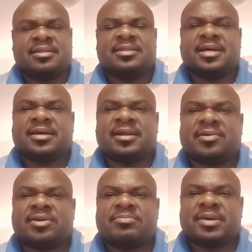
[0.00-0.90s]
the
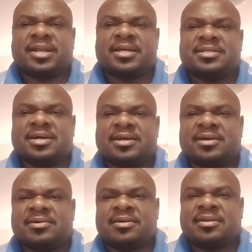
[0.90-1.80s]
record manager
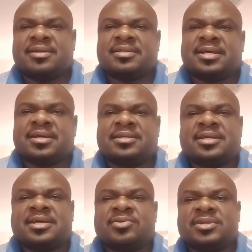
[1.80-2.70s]
or
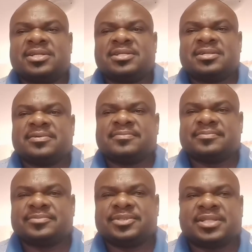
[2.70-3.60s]
the unit
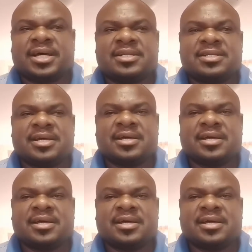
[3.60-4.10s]
that